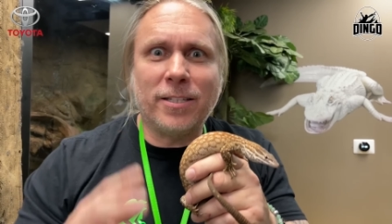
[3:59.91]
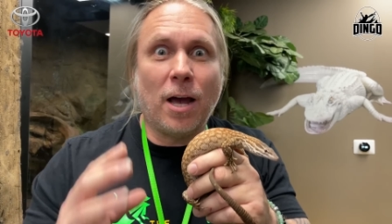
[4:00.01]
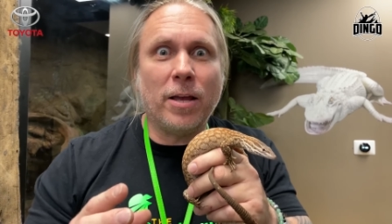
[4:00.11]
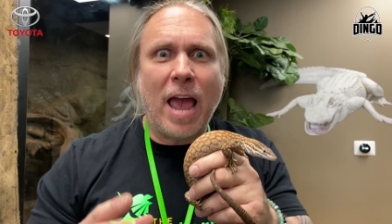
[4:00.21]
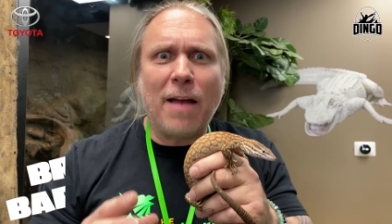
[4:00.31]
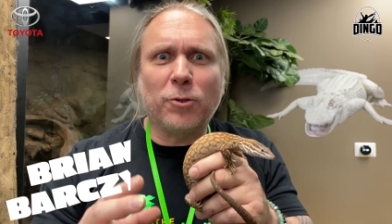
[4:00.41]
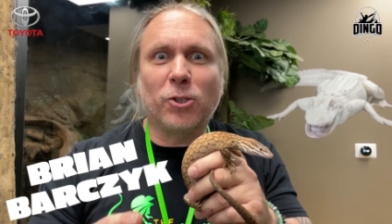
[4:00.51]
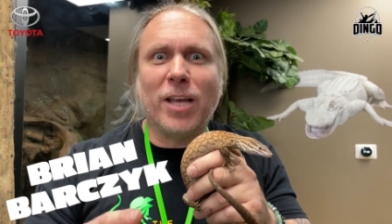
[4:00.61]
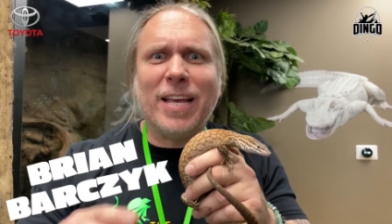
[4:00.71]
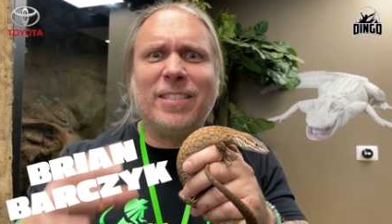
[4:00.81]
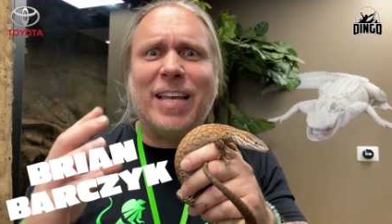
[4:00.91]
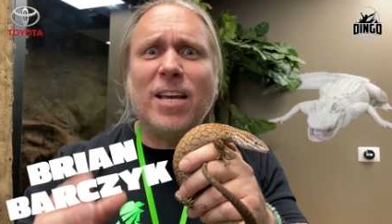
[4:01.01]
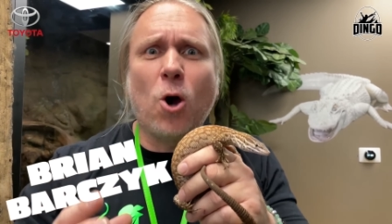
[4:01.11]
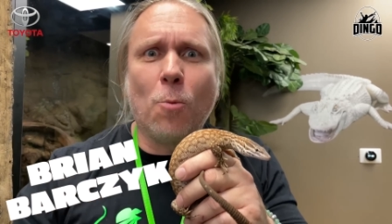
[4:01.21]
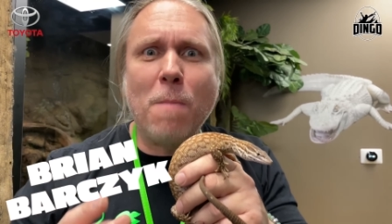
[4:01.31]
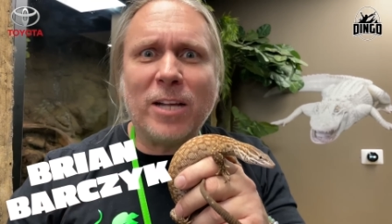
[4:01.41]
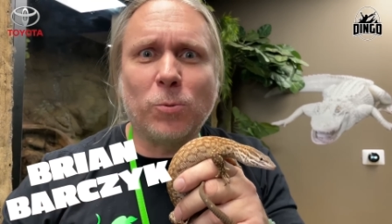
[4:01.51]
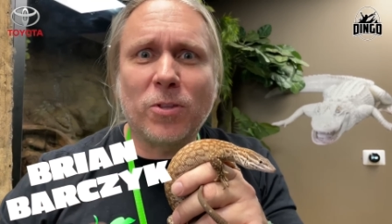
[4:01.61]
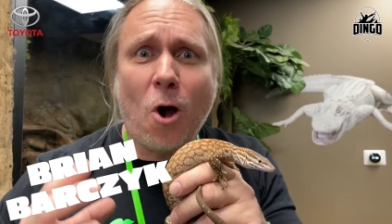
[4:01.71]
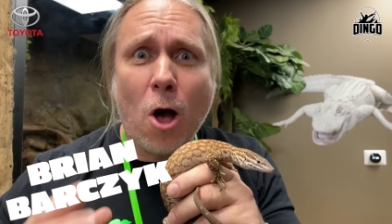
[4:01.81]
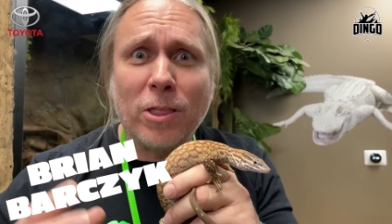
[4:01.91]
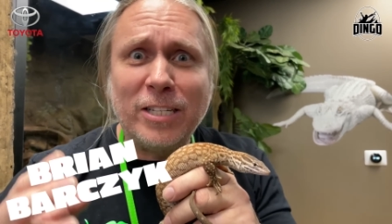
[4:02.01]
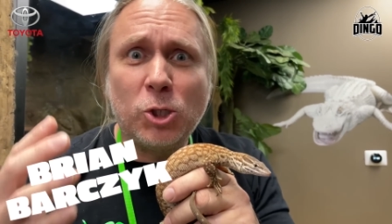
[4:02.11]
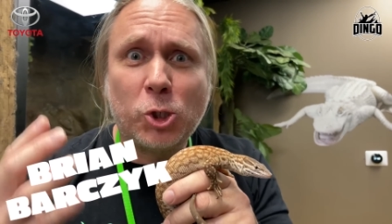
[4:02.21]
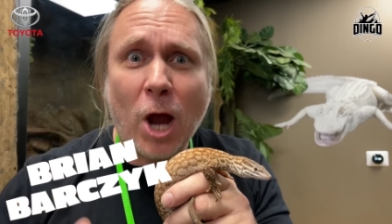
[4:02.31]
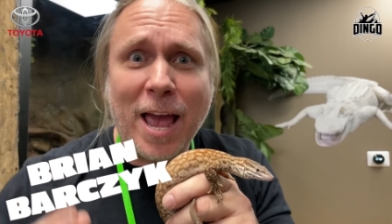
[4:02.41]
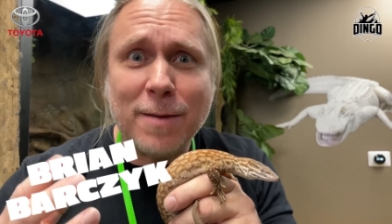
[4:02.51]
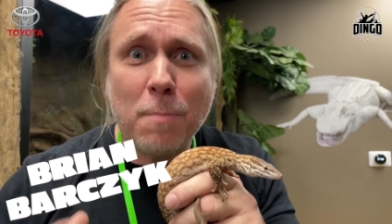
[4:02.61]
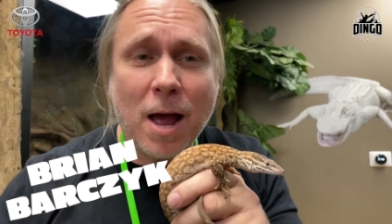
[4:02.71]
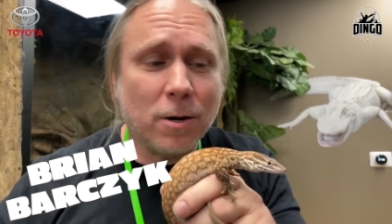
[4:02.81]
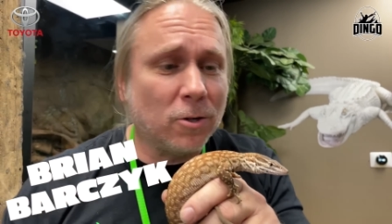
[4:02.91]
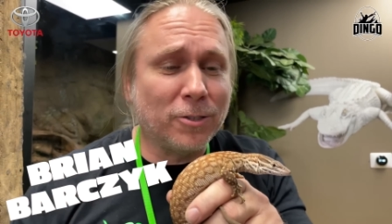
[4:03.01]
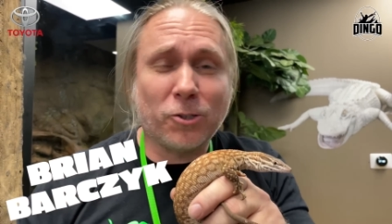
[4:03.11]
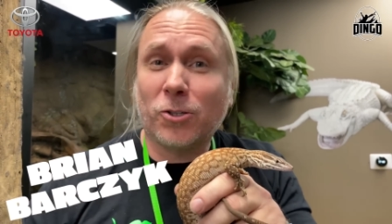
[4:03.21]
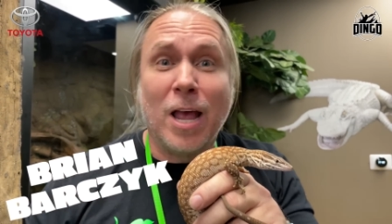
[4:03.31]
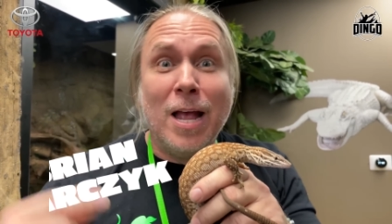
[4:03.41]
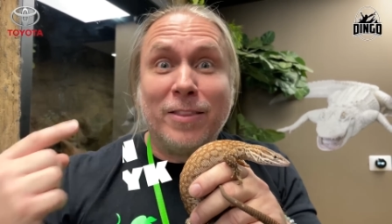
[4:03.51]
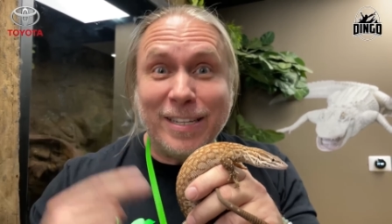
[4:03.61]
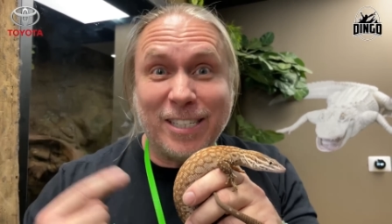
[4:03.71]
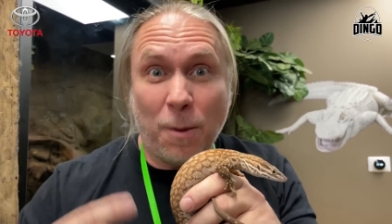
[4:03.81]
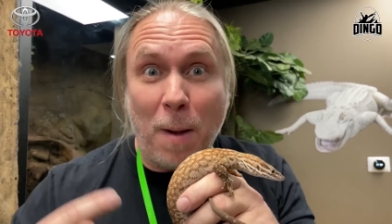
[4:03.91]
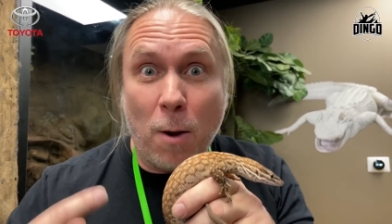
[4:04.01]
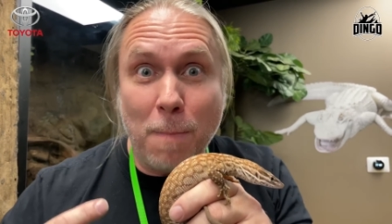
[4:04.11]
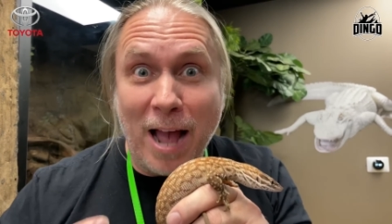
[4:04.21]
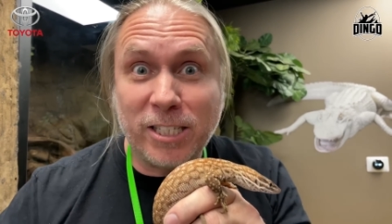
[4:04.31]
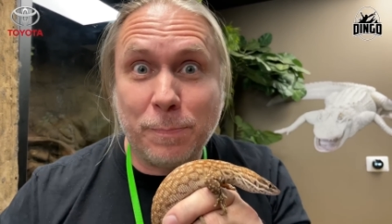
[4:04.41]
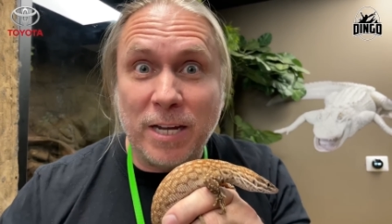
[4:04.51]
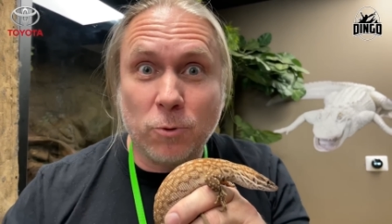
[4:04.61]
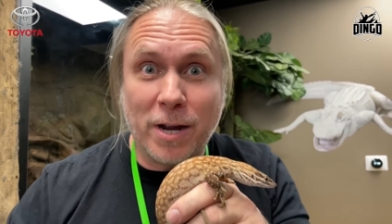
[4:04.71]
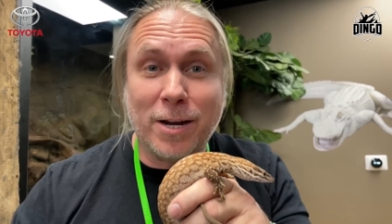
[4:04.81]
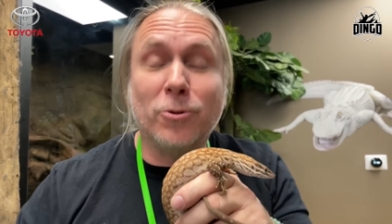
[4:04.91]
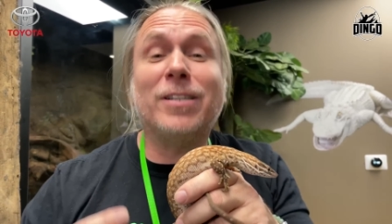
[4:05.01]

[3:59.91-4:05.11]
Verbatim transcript: I tell you, after seeing Dingo mess with all these giant monitors, this is about my speed right here.